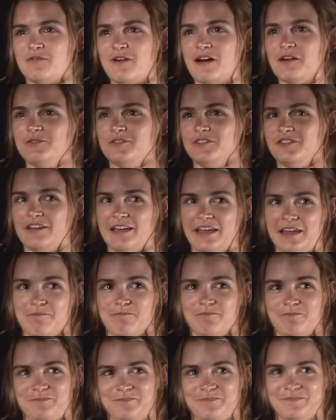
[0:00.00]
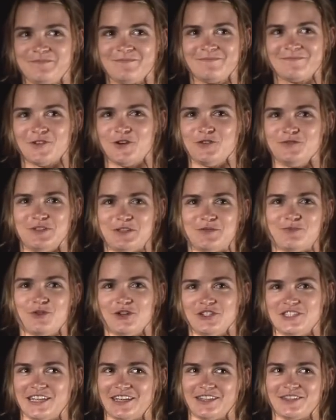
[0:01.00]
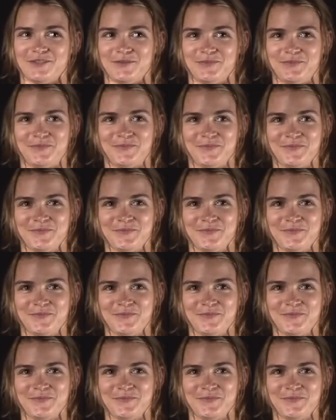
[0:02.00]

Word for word: we found the aim of this project.